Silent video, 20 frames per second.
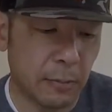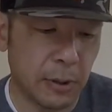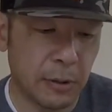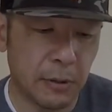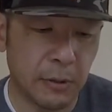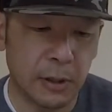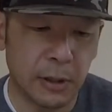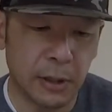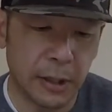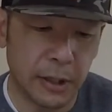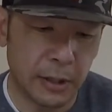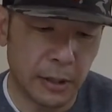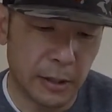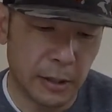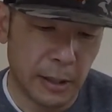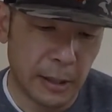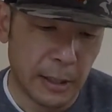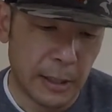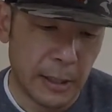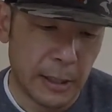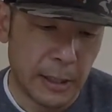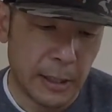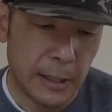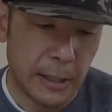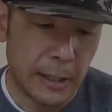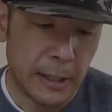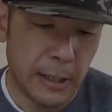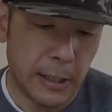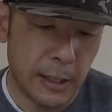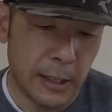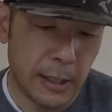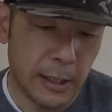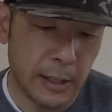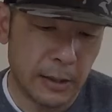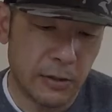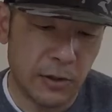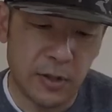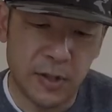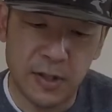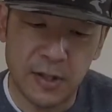blue glitter,
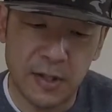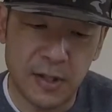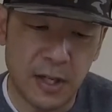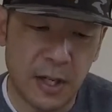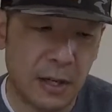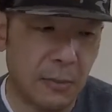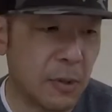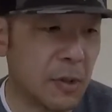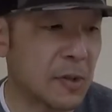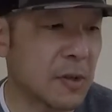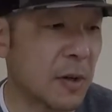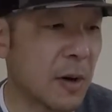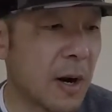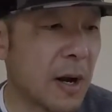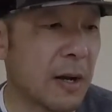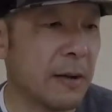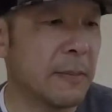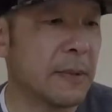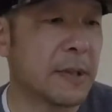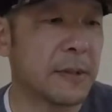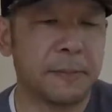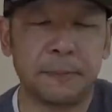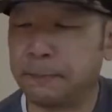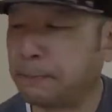just as the name describes.